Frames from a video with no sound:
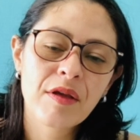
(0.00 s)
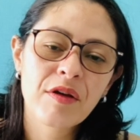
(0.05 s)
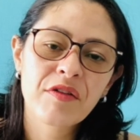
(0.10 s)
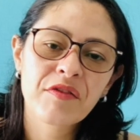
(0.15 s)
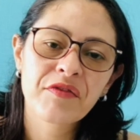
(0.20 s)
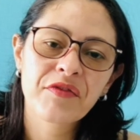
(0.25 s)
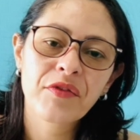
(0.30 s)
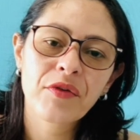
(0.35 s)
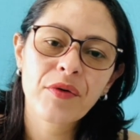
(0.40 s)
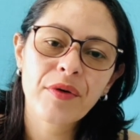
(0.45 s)

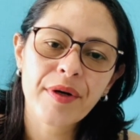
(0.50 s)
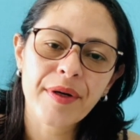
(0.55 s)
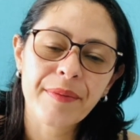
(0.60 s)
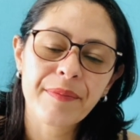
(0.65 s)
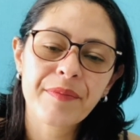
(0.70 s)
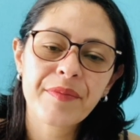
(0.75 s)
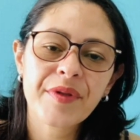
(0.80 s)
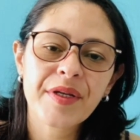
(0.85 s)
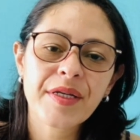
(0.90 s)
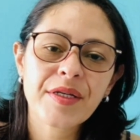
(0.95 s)

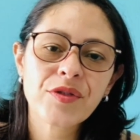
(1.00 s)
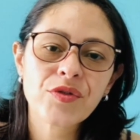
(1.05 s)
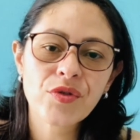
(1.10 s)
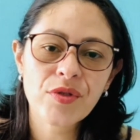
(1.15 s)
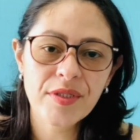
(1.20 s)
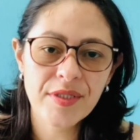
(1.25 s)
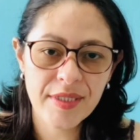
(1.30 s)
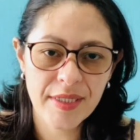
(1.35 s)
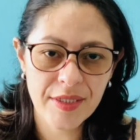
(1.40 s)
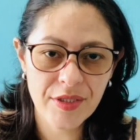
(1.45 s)
for the
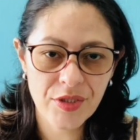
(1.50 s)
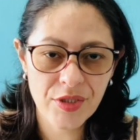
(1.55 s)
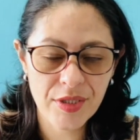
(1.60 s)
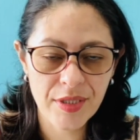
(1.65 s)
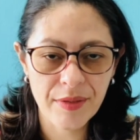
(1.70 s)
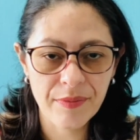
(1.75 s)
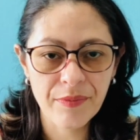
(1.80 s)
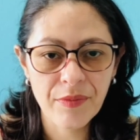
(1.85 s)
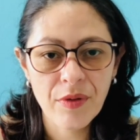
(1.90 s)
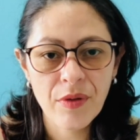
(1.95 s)
introduction.
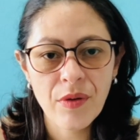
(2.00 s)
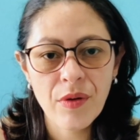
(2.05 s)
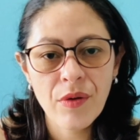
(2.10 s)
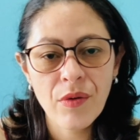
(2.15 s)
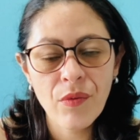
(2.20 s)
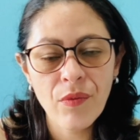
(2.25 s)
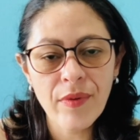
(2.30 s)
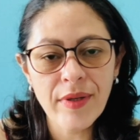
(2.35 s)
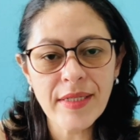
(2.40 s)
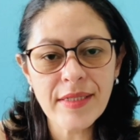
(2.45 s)

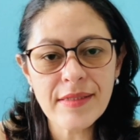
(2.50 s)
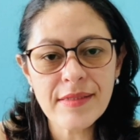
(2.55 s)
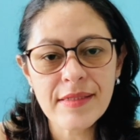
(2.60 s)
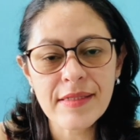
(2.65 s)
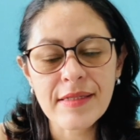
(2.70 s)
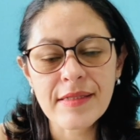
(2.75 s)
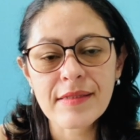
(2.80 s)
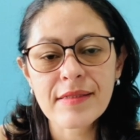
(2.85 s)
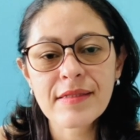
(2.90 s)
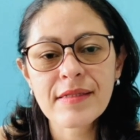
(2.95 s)
What is
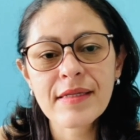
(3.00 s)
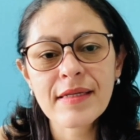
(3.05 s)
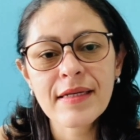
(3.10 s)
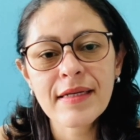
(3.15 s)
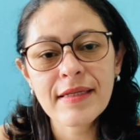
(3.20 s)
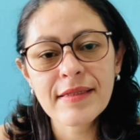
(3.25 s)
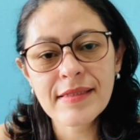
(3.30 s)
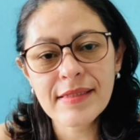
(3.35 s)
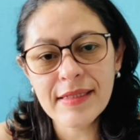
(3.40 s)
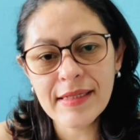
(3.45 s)
this?
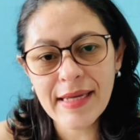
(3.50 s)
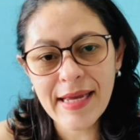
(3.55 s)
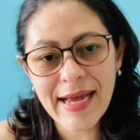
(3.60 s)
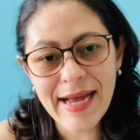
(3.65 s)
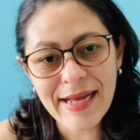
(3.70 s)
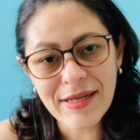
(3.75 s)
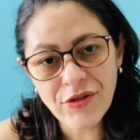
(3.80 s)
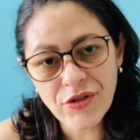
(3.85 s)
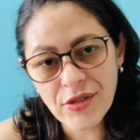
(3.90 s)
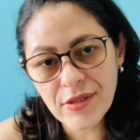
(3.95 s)
It's a
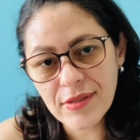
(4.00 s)
catchy